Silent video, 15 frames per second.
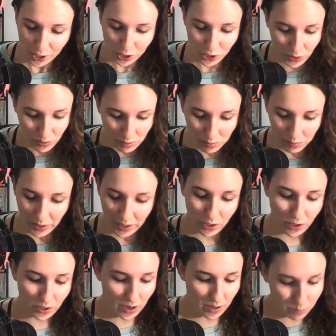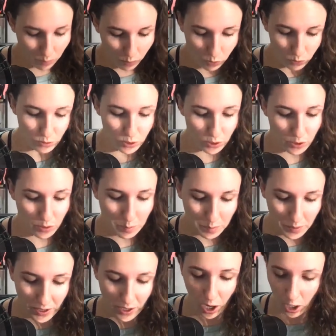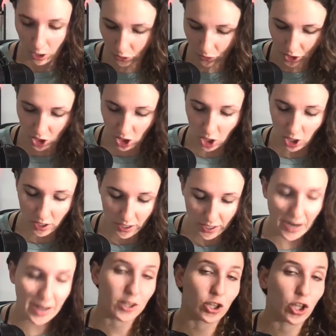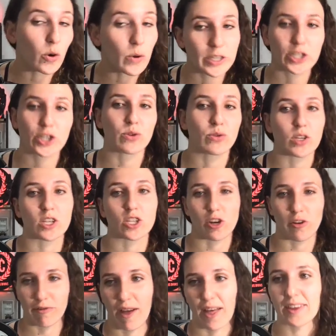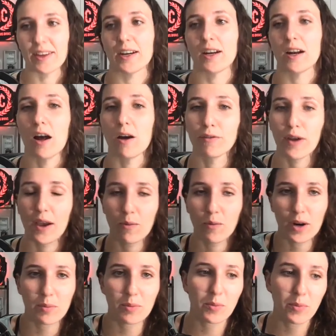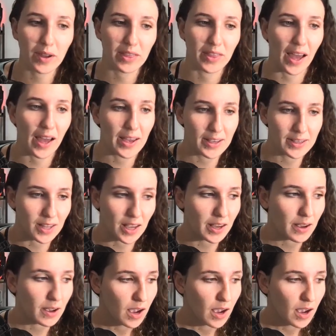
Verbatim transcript: dreaming bigger and bolder, be a hungry shark, and no excuses are valid enough. And what I mean by that is, like,